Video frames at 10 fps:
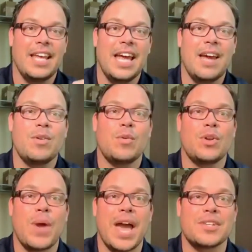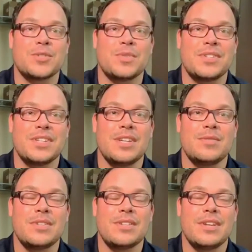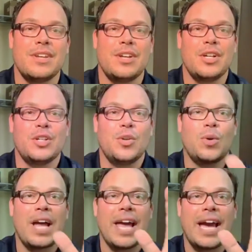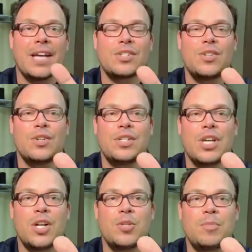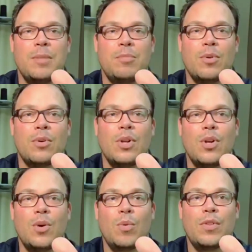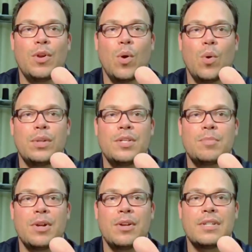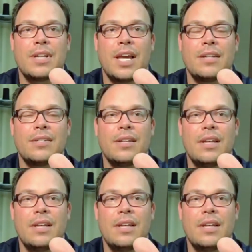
Everyone who asks receives. Lord, I ask you to touch people with your Holy Spirit tonight.